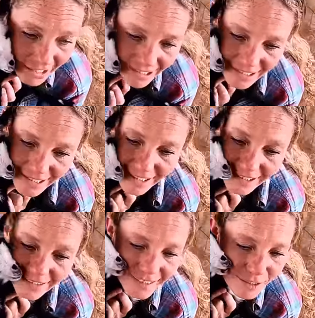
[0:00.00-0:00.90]

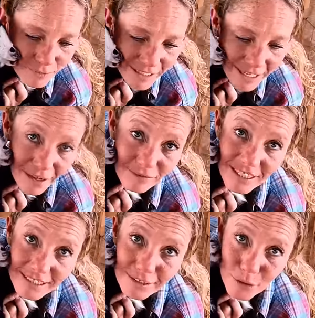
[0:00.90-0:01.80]
And then we
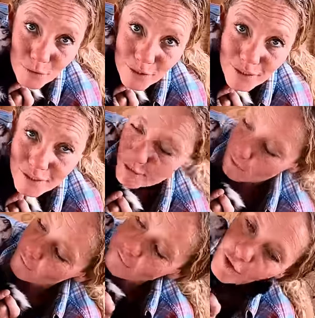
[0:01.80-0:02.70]
have
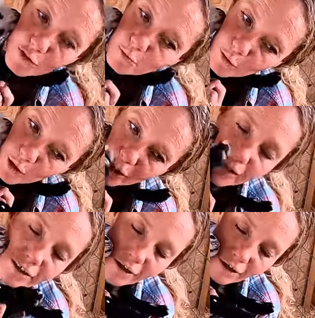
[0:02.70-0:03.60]
Daytona's firstborn